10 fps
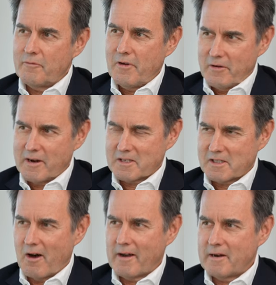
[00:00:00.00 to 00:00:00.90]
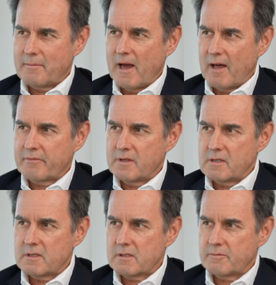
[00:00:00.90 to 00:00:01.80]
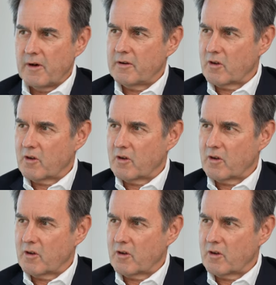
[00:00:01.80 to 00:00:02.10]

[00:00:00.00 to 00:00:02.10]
very excited about this vote of